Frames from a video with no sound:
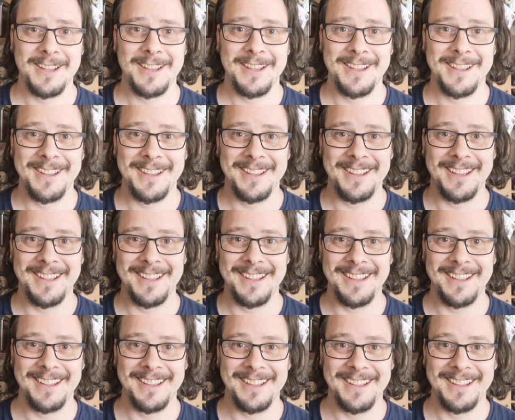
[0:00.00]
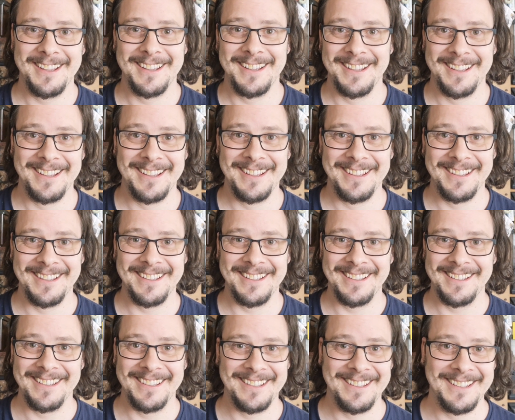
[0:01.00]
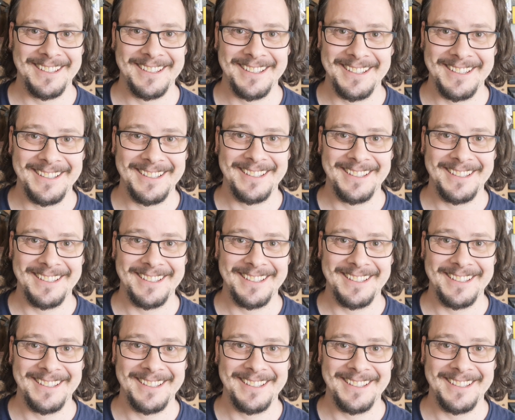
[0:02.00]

No one is speaking in this clip.